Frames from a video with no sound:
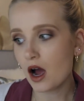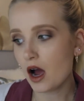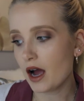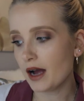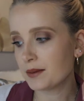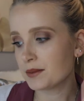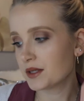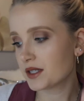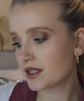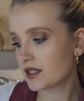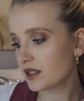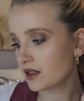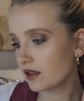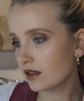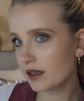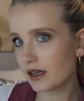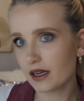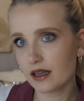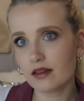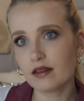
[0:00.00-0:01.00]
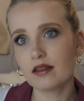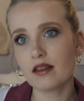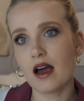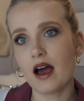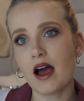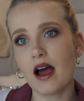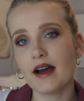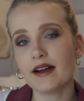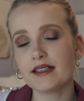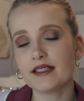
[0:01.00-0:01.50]
I'm still in
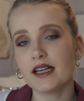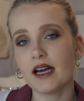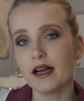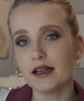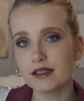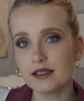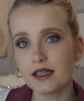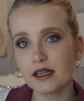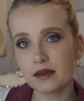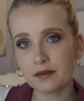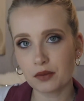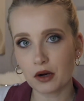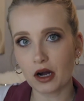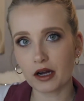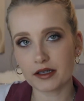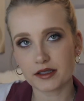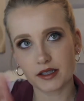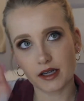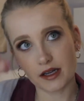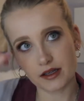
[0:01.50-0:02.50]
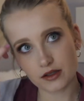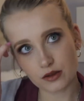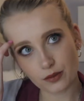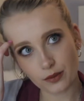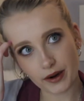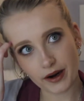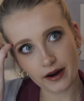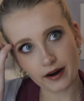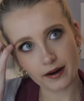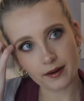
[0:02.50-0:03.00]
that testing process
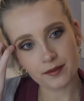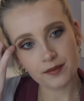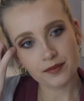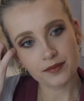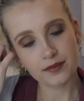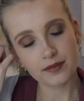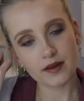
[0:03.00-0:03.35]
where